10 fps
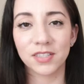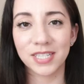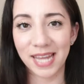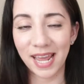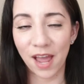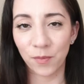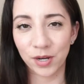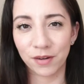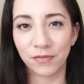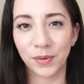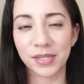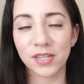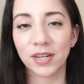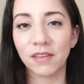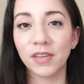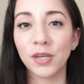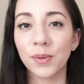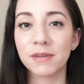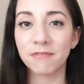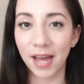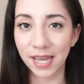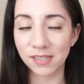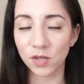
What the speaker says: Today, I wanted to focus on giving you advice